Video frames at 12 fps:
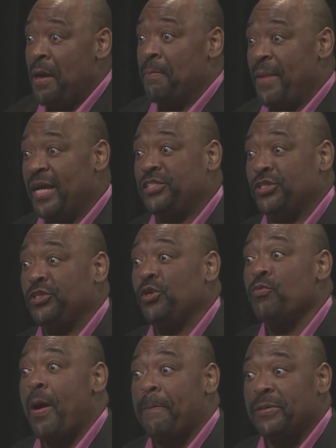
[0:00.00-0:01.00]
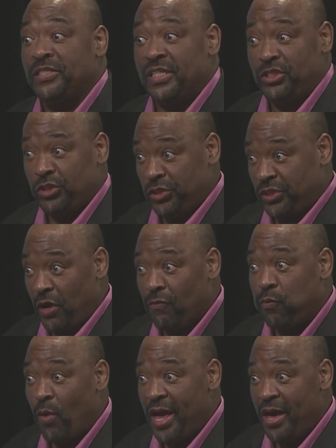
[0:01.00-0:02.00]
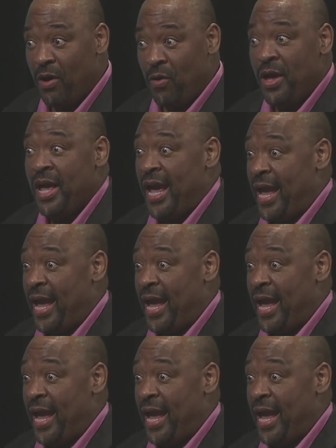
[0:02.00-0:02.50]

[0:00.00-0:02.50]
make sure you represent yourself well,